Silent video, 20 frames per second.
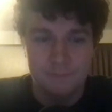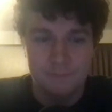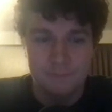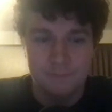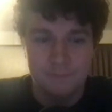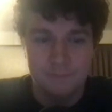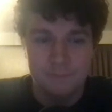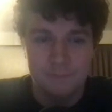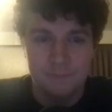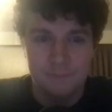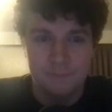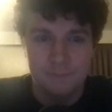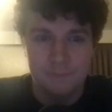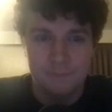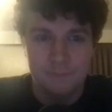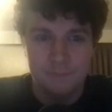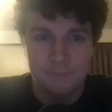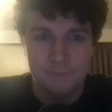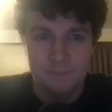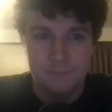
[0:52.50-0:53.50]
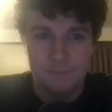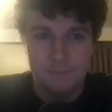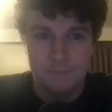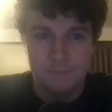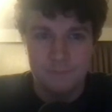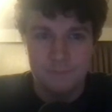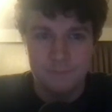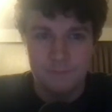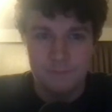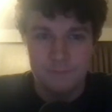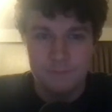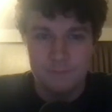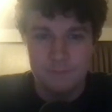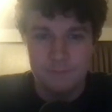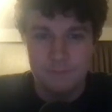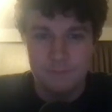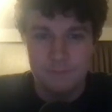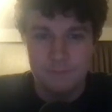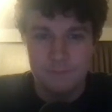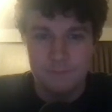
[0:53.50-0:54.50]

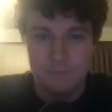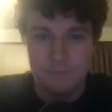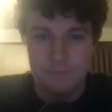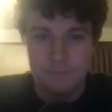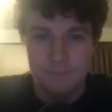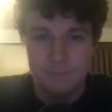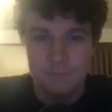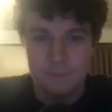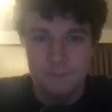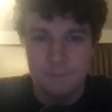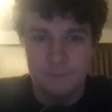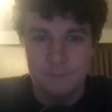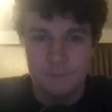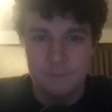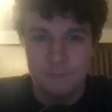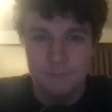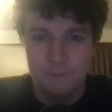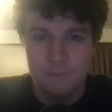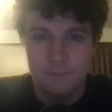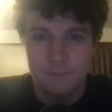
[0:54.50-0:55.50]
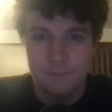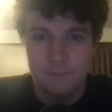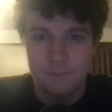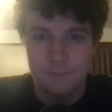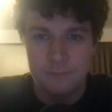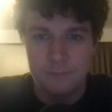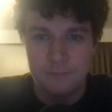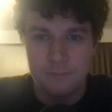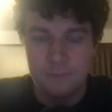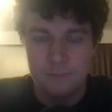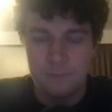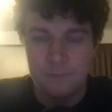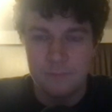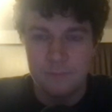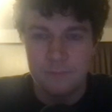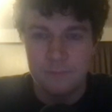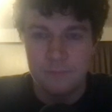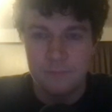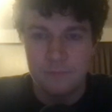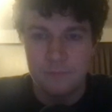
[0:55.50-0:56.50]

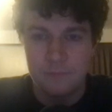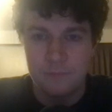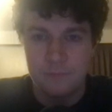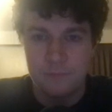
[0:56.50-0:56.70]
[no speech]